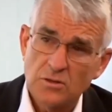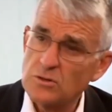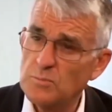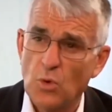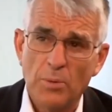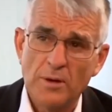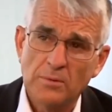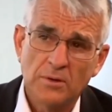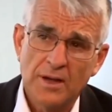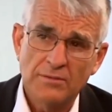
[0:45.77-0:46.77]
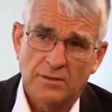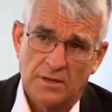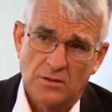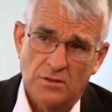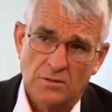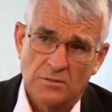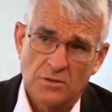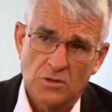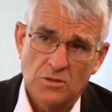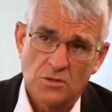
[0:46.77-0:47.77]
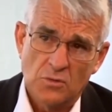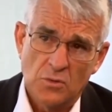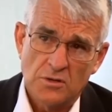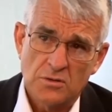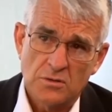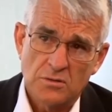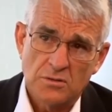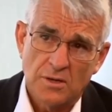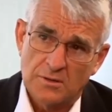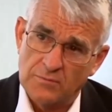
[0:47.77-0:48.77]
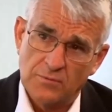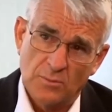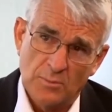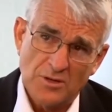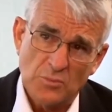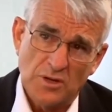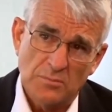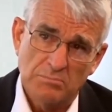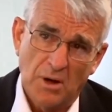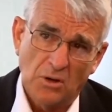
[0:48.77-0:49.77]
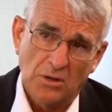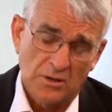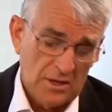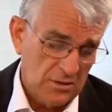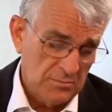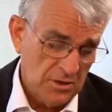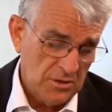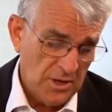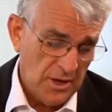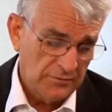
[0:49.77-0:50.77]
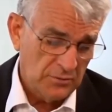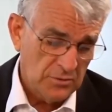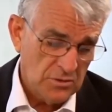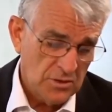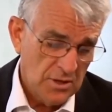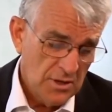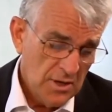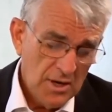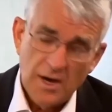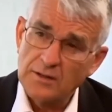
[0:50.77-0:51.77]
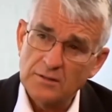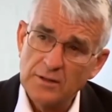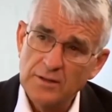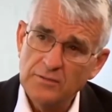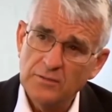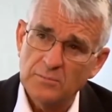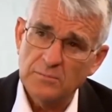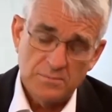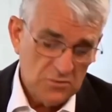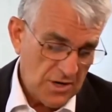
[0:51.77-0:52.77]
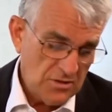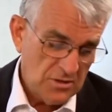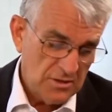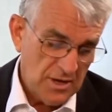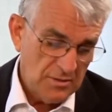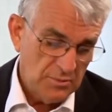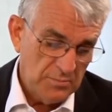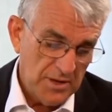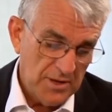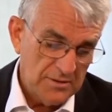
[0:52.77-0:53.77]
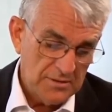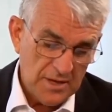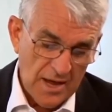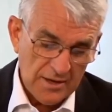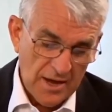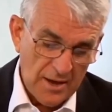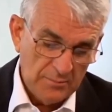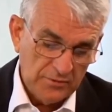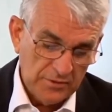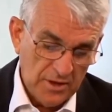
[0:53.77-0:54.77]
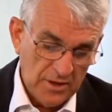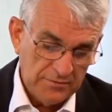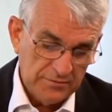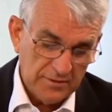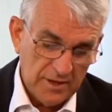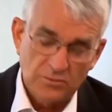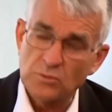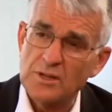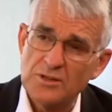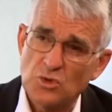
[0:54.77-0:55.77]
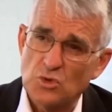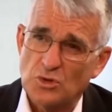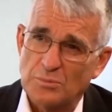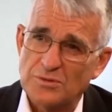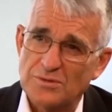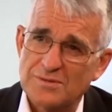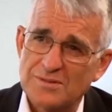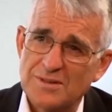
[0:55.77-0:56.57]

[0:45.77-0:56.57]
And of course, more people than ever go to universities in the West. So they form a much bigger bulk in our community afterwards. And it leaves them tragically unprepared and unarmed for life and relationships.